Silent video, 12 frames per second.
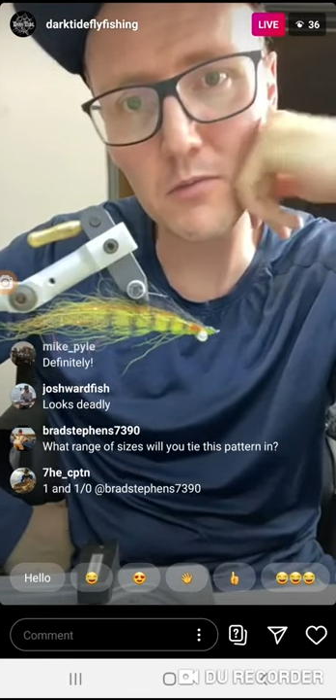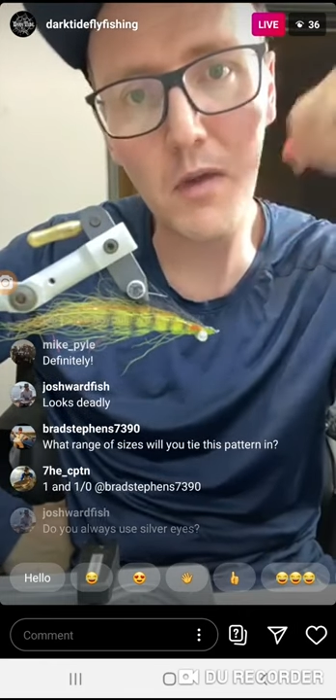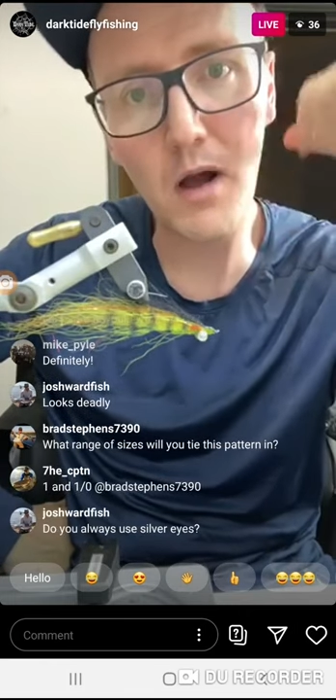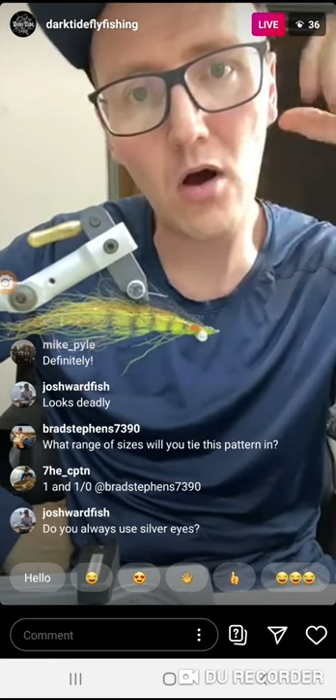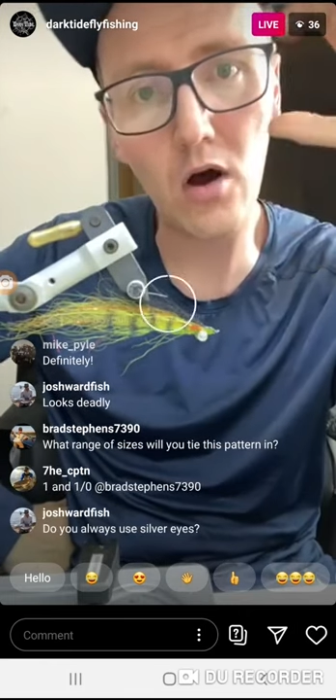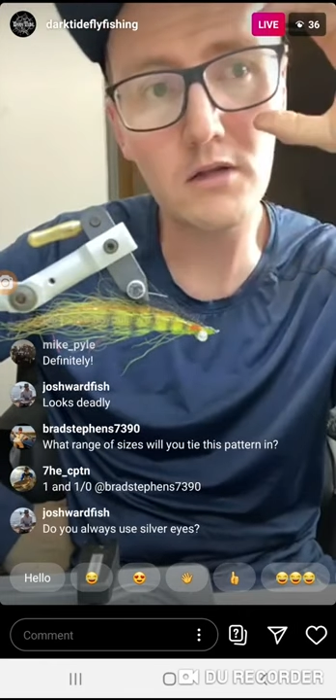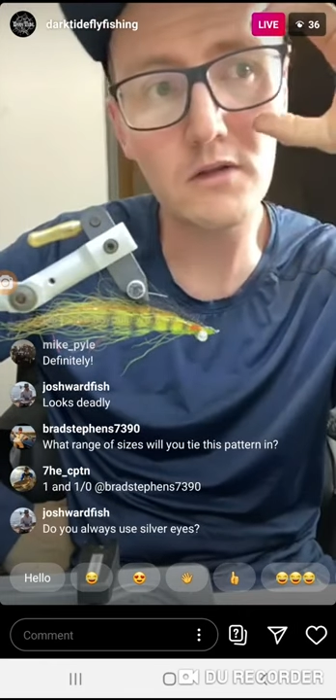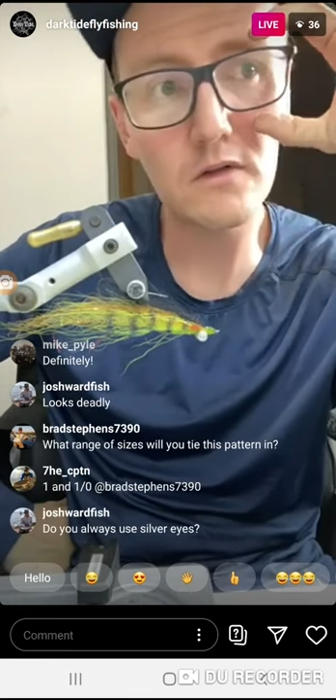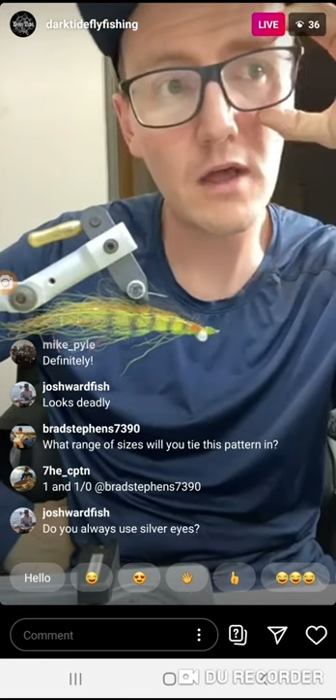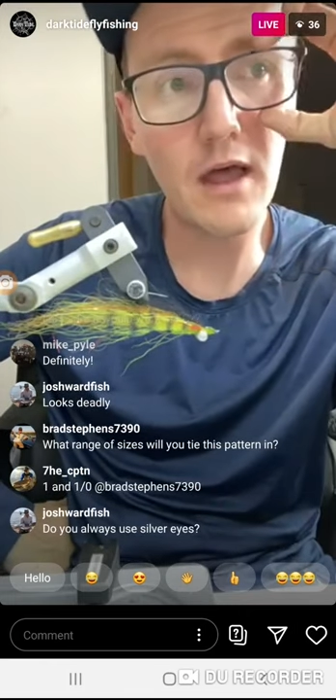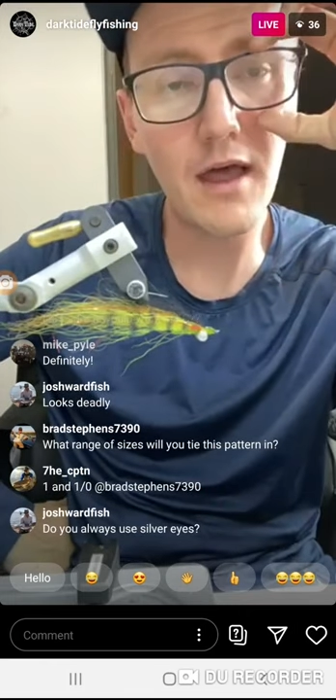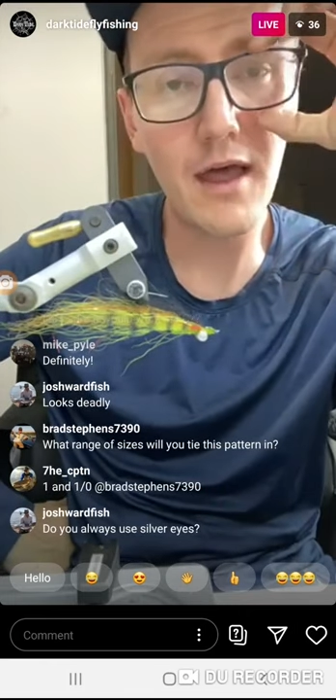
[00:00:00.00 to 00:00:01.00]
in my heart,
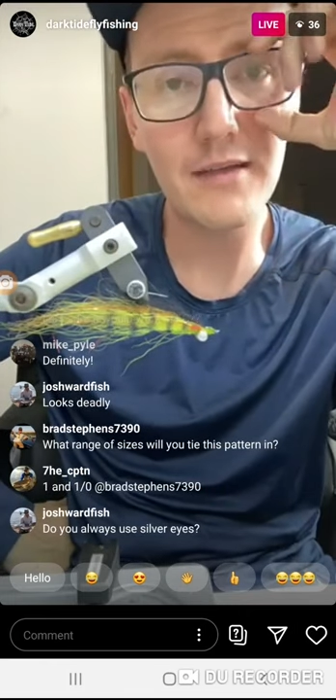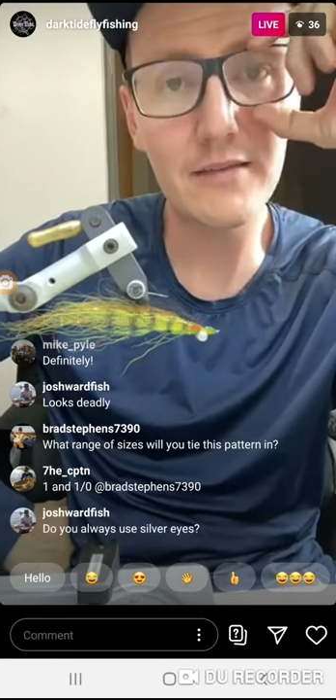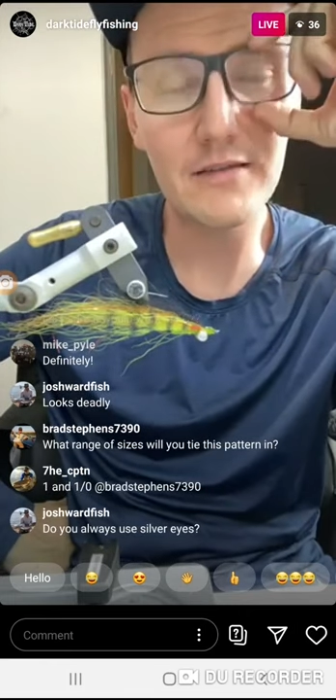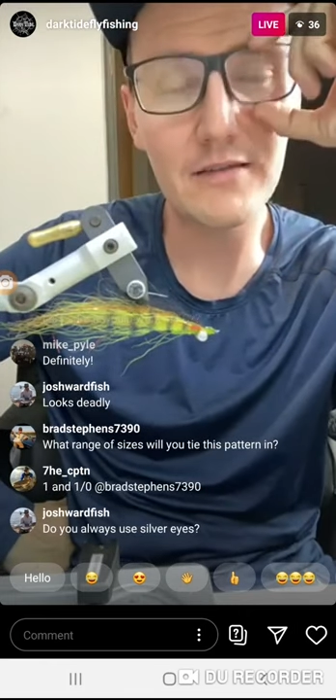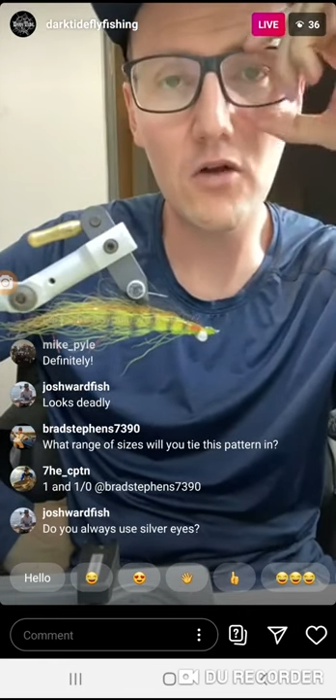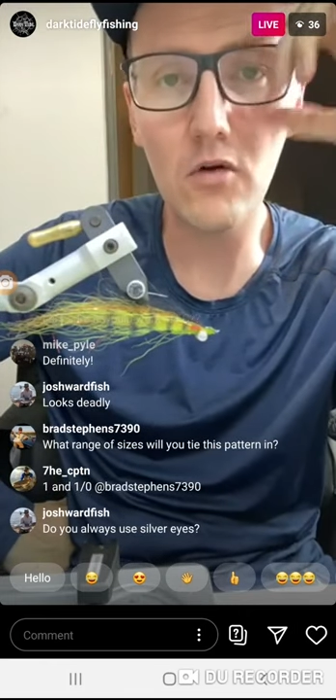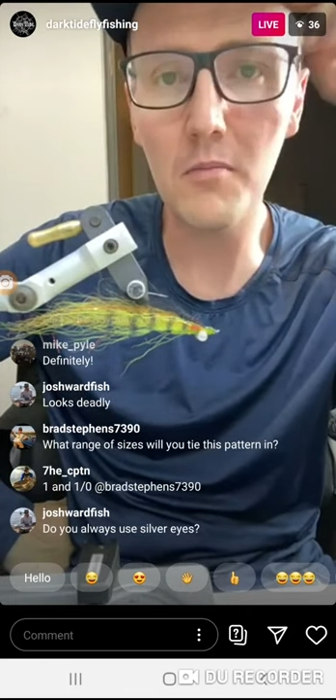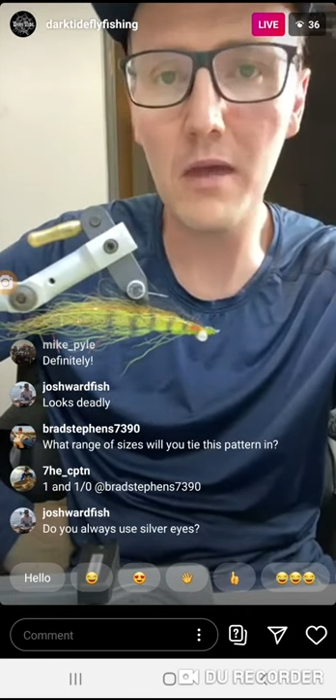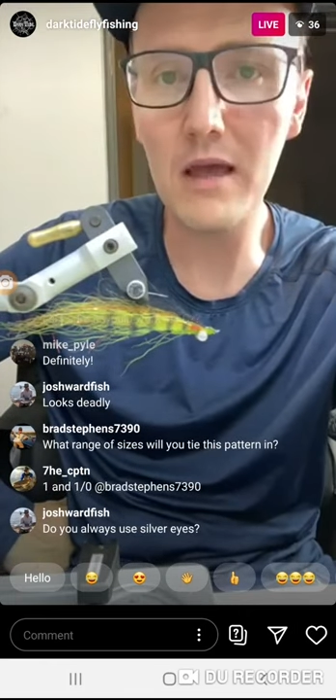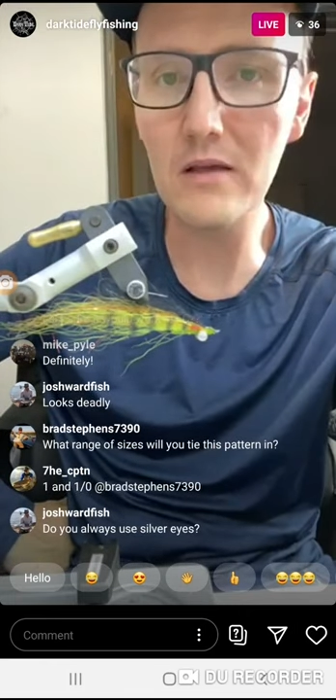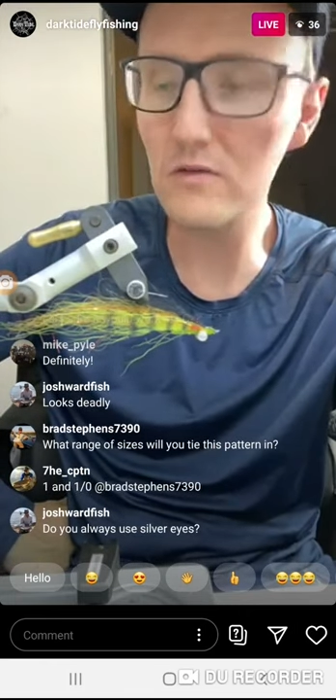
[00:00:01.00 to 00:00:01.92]
uh, as does Ilombe.